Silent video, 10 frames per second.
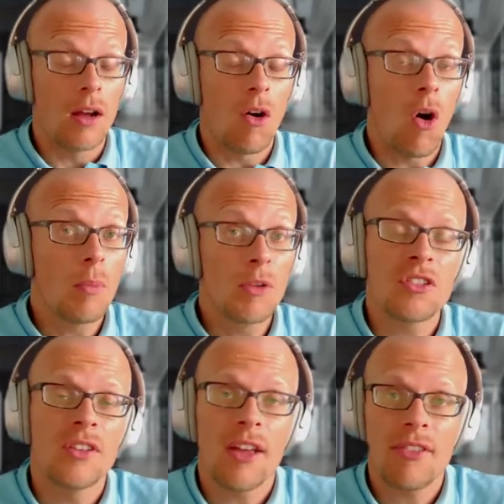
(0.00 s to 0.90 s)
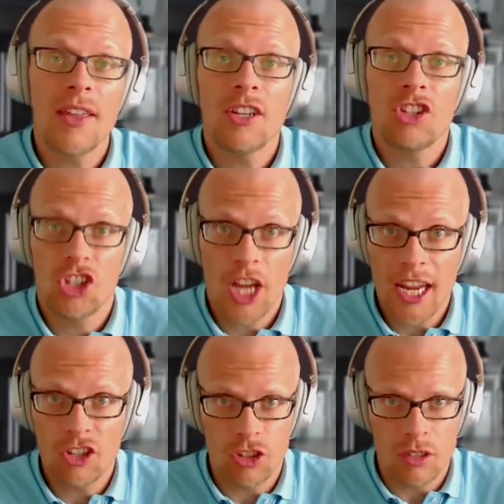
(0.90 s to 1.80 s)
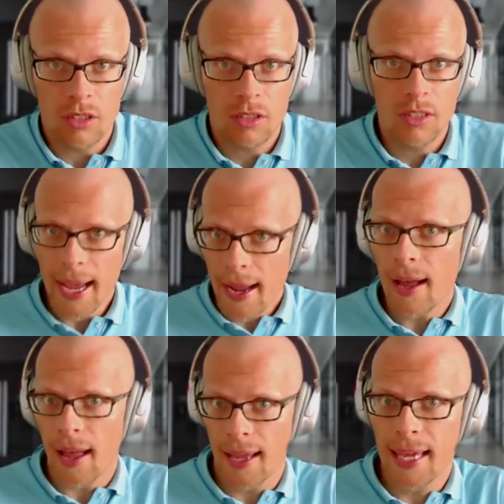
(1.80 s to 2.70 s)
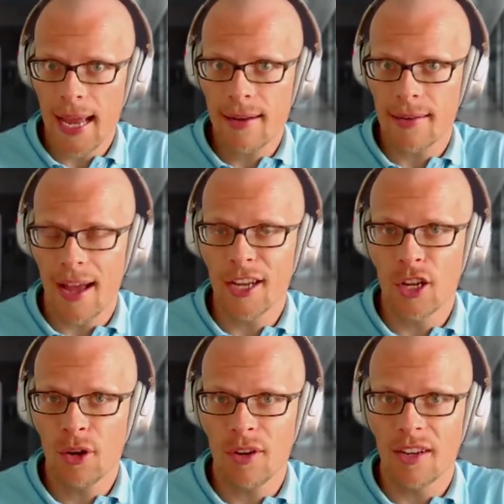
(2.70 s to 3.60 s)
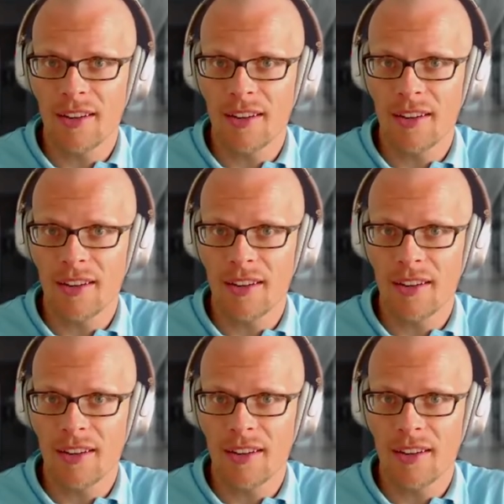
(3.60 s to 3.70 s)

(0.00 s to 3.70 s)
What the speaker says: Almost nothing changes. Yeah, I get it. I know it.